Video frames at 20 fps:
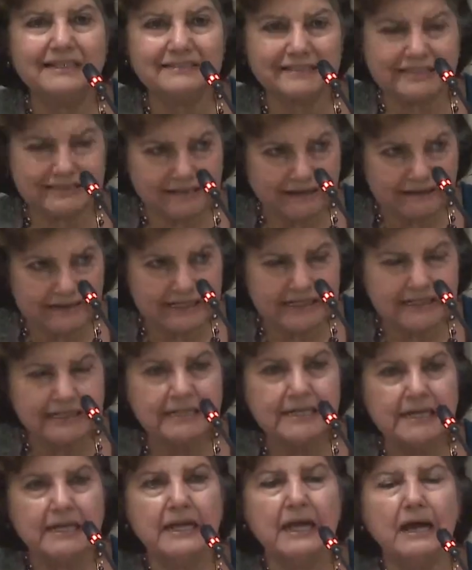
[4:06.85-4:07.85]
study
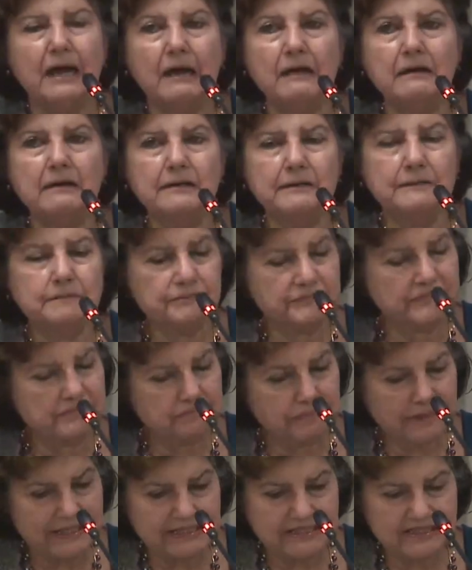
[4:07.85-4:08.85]

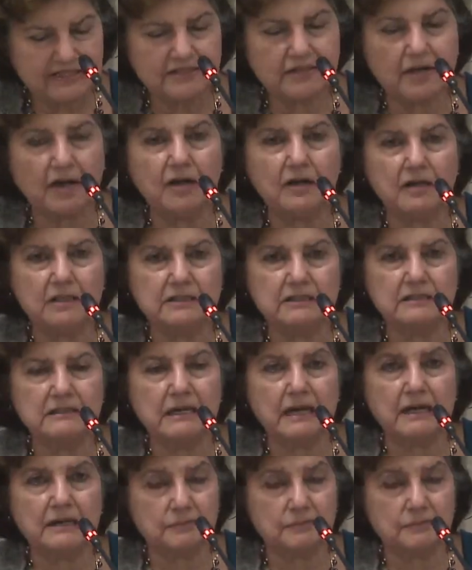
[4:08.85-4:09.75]
based on,